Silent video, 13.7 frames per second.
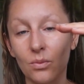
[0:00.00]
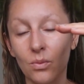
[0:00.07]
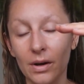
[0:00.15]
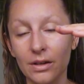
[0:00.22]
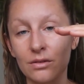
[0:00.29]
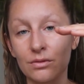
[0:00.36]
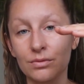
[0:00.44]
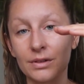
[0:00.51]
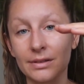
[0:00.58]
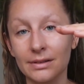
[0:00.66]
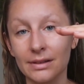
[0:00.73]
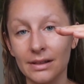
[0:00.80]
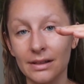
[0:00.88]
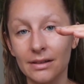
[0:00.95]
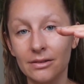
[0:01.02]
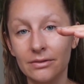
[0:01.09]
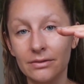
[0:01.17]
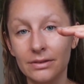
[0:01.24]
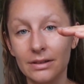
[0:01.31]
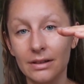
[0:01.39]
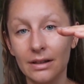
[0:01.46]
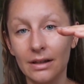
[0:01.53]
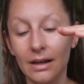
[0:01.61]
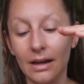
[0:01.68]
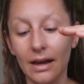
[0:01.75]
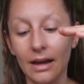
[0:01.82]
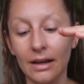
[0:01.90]
what you've received,
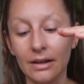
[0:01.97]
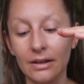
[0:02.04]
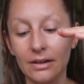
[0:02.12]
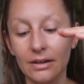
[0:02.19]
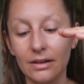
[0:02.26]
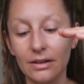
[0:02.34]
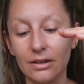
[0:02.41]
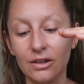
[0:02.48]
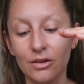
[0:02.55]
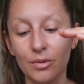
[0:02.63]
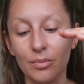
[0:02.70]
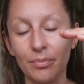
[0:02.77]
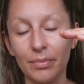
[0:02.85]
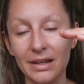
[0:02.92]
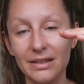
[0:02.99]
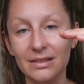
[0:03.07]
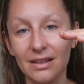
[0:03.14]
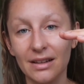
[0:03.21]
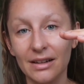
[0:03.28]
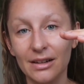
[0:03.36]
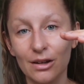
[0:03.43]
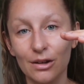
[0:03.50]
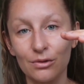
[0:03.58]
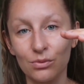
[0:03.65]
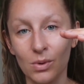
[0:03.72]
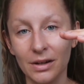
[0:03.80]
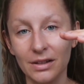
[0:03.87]
and your baseline
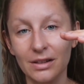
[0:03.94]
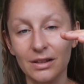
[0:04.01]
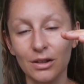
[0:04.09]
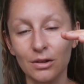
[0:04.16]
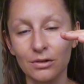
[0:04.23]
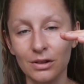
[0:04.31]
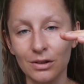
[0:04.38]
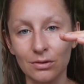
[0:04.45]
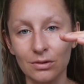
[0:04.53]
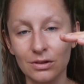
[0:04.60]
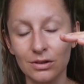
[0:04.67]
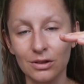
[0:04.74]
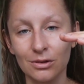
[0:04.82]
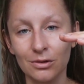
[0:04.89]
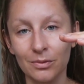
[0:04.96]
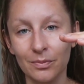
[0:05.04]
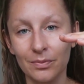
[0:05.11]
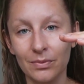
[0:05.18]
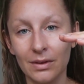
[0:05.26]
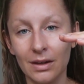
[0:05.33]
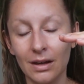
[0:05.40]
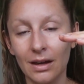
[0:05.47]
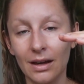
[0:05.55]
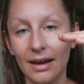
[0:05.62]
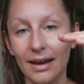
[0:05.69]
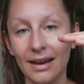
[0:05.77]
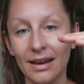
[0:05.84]
of what you're used to.
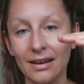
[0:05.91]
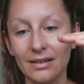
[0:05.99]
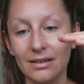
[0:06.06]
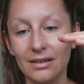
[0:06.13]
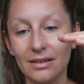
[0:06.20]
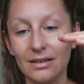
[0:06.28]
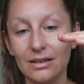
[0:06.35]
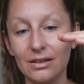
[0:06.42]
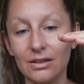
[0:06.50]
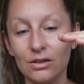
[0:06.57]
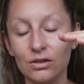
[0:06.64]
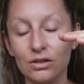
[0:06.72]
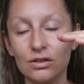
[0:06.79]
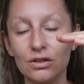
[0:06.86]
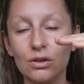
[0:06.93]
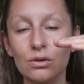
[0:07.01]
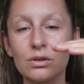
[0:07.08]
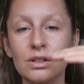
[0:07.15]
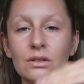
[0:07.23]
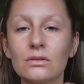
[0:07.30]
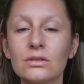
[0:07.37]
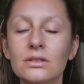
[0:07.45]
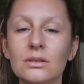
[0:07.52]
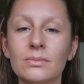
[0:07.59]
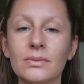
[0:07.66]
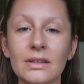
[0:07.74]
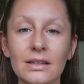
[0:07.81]
And you're so used
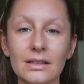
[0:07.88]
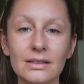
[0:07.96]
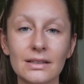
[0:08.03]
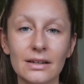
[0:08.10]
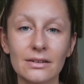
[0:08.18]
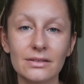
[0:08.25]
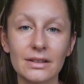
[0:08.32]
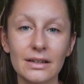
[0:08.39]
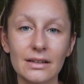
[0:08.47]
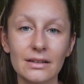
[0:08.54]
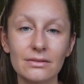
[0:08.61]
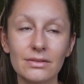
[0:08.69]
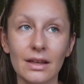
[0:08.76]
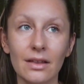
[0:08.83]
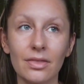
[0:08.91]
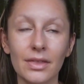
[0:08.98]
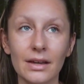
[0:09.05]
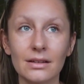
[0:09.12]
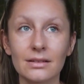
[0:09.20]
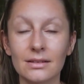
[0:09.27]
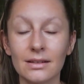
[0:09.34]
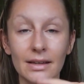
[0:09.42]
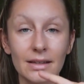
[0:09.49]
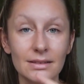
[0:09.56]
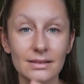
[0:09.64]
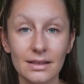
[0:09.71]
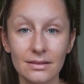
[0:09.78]
to being down there that things
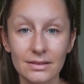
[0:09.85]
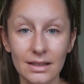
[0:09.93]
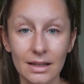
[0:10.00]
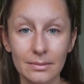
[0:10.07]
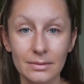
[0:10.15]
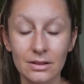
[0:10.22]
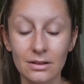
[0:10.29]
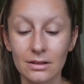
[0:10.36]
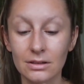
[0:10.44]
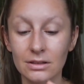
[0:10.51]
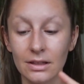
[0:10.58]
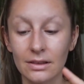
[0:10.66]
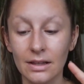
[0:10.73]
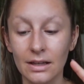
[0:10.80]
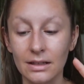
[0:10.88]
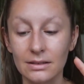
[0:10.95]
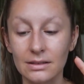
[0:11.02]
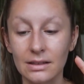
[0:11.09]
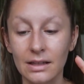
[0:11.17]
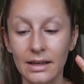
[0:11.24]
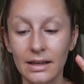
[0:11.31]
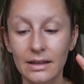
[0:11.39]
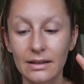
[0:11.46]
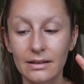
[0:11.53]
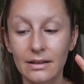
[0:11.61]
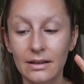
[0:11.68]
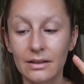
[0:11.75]
like self-sabotage, that things like